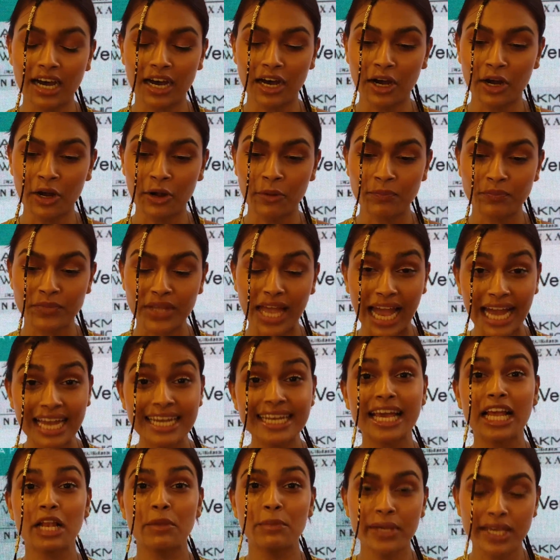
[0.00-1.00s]

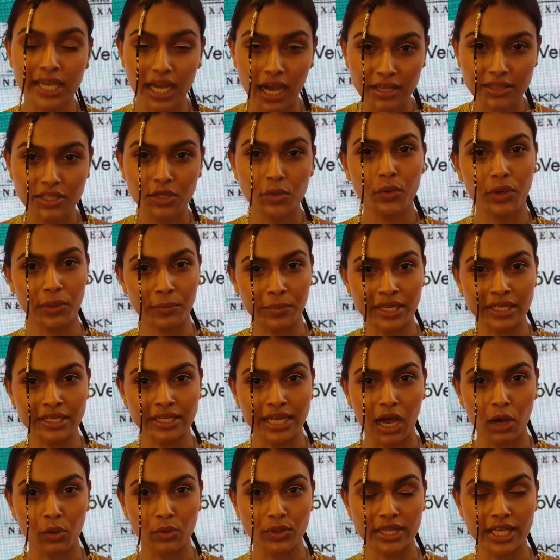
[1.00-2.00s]
and helping other women
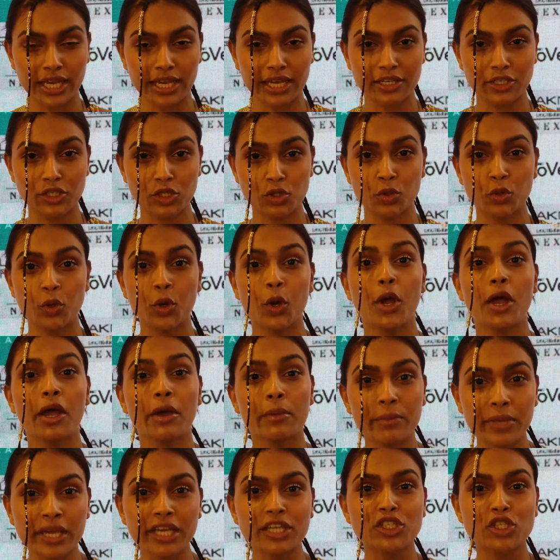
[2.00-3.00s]
out there to
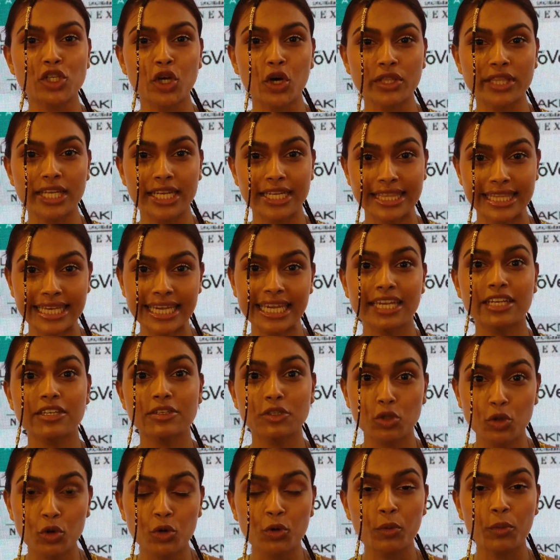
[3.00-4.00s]
make sure that they
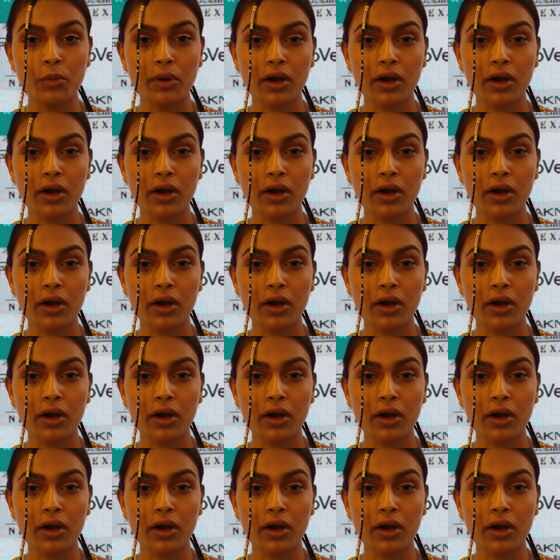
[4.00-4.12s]
do